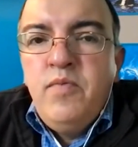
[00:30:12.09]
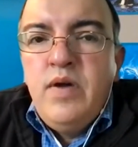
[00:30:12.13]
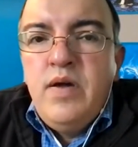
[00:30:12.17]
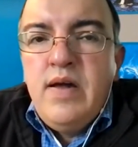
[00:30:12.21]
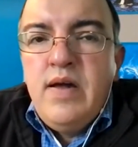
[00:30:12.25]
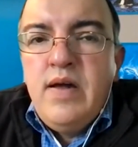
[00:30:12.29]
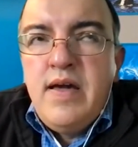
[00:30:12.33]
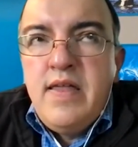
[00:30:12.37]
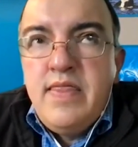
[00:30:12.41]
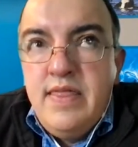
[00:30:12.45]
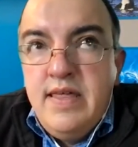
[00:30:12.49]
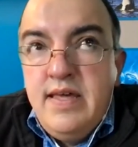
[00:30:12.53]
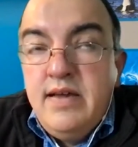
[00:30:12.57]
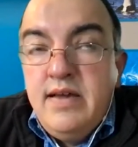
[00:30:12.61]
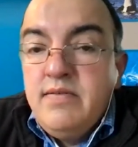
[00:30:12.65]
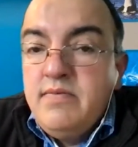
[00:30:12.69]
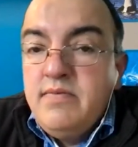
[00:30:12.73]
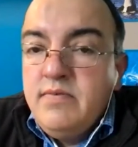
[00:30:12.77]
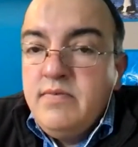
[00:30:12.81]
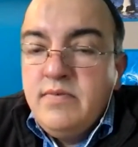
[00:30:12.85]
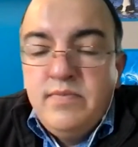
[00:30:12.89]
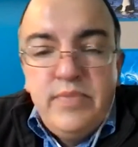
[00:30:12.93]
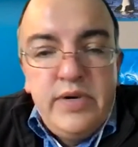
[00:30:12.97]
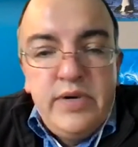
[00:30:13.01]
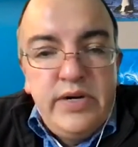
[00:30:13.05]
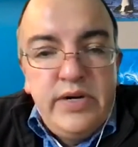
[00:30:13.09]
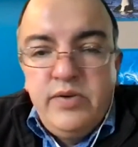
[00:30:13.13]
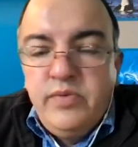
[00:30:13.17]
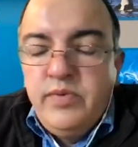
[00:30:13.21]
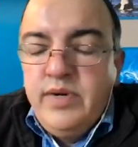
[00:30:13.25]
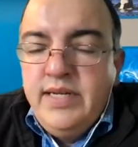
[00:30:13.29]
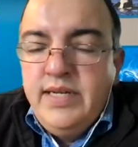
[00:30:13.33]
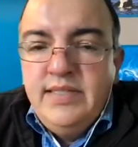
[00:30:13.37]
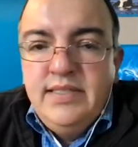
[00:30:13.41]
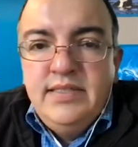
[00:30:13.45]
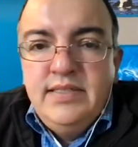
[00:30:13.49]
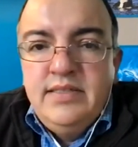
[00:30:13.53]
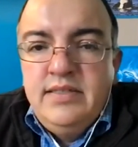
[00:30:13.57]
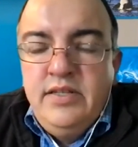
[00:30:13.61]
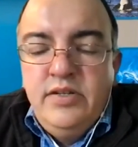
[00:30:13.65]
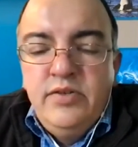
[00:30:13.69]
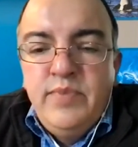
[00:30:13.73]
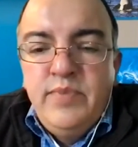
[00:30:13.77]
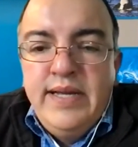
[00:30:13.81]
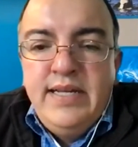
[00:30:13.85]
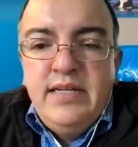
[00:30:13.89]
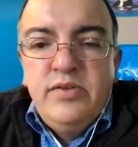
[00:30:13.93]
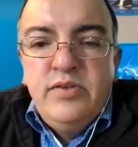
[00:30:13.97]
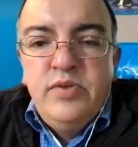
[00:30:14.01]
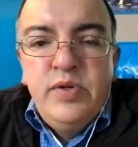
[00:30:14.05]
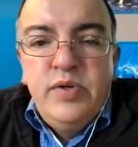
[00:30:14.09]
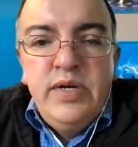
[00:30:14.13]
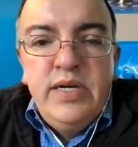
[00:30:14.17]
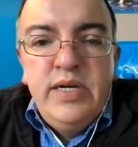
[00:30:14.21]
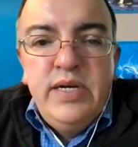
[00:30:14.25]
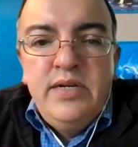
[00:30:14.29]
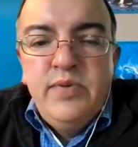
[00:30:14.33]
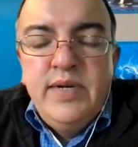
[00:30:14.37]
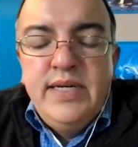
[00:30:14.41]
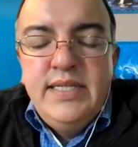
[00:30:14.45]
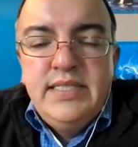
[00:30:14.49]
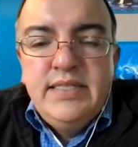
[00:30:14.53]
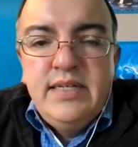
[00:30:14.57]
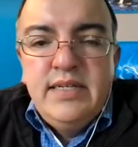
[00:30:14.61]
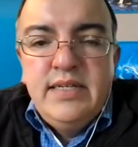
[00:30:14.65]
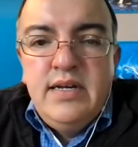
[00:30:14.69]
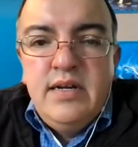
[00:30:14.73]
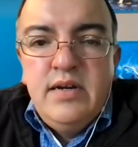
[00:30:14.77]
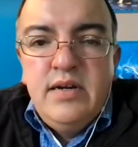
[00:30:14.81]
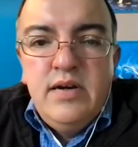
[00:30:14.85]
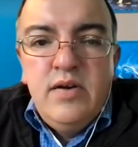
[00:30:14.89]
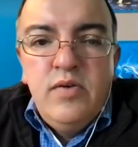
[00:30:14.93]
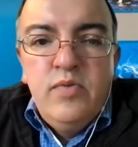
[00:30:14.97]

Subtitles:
I think Margaret raised a